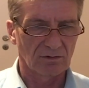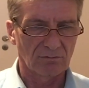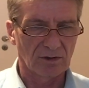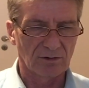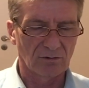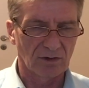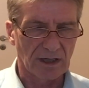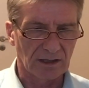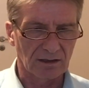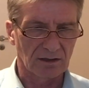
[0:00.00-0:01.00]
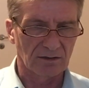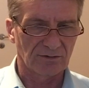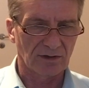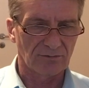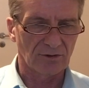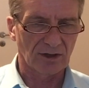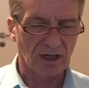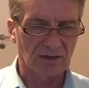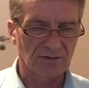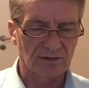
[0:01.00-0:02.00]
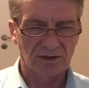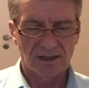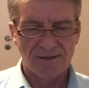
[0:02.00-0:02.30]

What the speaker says: when you handle sulfuric acid,